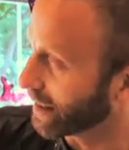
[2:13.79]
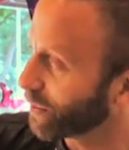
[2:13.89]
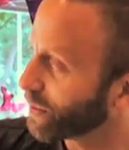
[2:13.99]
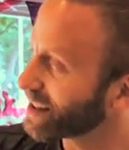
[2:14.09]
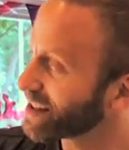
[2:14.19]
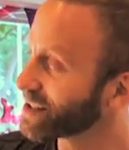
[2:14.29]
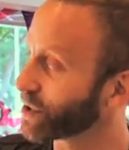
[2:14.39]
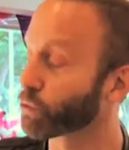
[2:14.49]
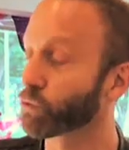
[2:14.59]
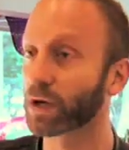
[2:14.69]
And I think this is
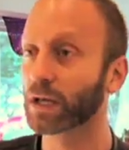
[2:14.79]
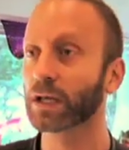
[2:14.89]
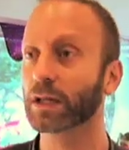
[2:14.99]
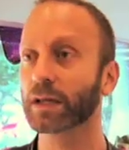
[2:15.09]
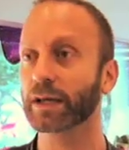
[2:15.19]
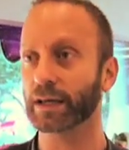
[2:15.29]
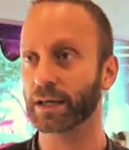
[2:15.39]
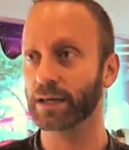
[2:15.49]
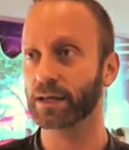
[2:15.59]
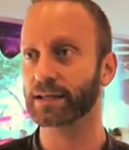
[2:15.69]
a really
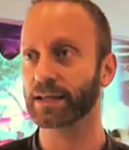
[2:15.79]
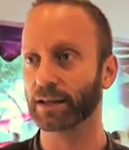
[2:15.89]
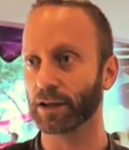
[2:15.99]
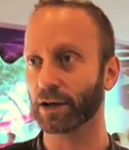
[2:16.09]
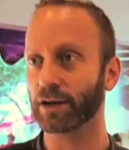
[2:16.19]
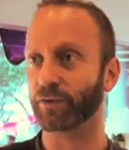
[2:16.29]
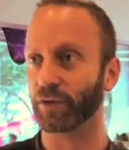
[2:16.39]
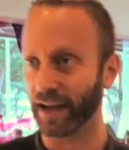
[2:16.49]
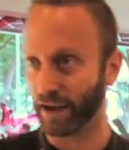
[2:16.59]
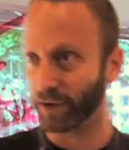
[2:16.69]
easy look
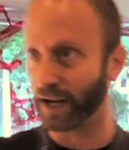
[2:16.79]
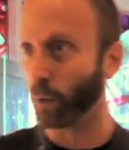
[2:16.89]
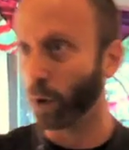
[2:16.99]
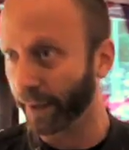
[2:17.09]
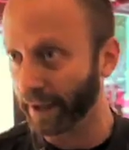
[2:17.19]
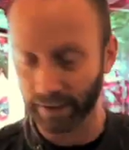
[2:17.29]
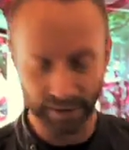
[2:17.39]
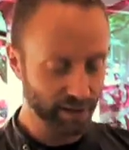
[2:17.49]
for the everyday woman.